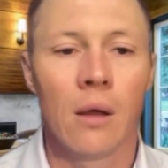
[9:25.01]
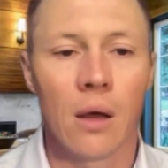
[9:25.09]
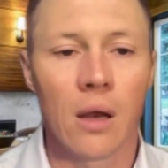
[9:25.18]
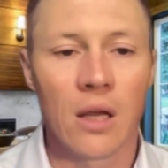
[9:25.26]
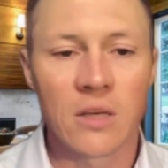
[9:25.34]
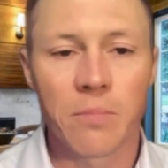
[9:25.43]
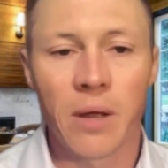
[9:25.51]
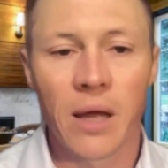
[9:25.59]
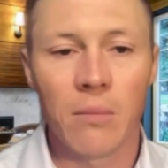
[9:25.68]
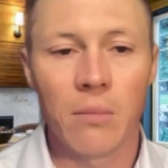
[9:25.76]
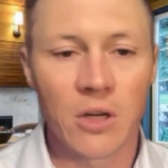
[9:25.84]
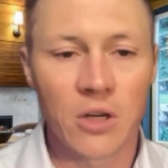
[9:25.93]

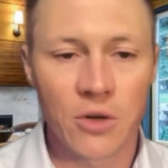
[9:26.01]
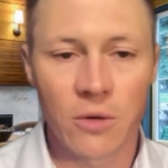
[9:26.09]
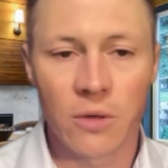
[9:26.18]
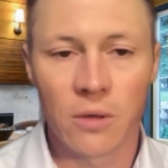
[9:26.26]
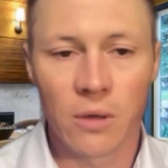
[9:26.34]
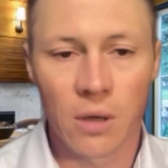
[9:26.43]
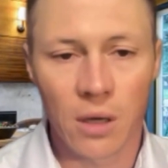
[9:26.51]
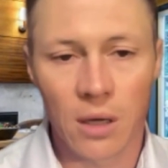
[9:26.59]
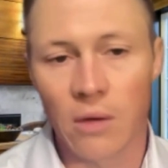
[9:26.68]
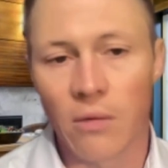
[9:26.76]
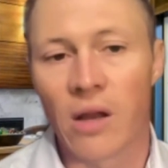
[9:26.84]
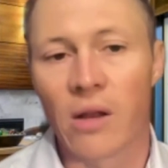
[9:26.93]
unexplained menstrual
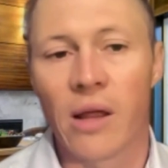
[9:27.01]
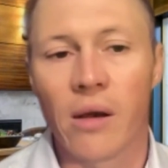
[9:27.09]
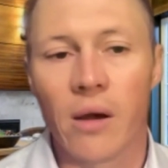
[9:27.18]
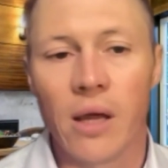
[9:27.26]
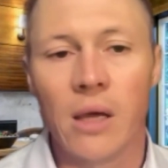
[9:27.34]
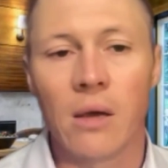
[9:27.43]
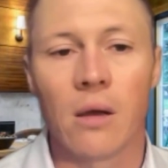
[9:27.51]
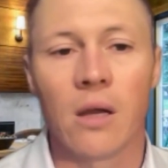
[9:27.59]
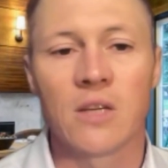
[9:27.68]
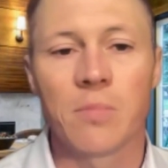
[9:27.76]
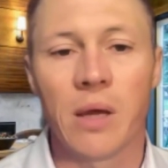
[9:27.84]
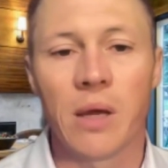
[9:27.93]
irregularity,
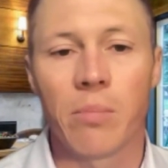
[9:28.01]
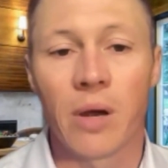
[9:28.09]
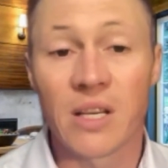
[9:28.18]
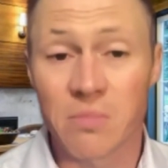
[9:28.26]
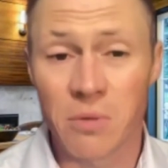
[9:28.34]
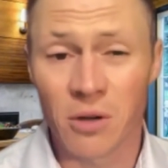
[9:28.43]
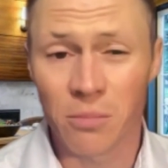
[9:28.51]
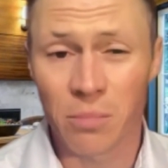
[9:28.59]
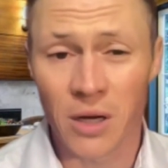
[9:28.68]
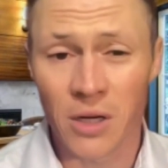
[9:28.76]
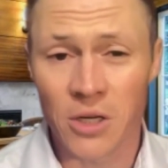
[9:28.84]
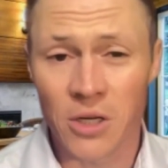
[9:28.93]
unexplained breast milk
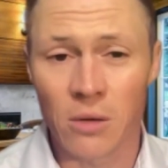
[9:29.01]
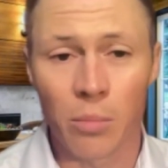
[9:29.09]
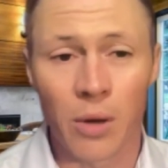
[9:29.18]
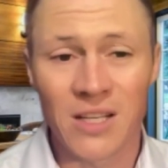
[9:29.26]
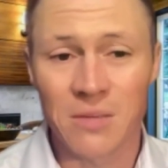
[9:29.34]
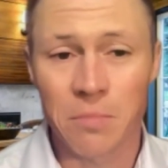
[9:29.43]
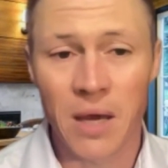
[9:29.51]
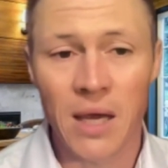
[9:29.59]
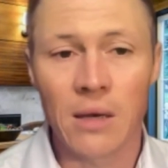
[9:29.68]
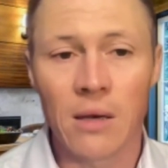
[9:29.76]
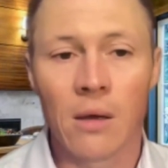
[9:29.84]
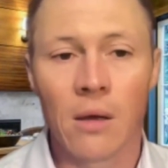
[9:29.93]
production or breast
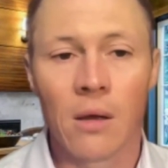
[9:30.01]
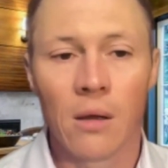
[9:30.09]
pain,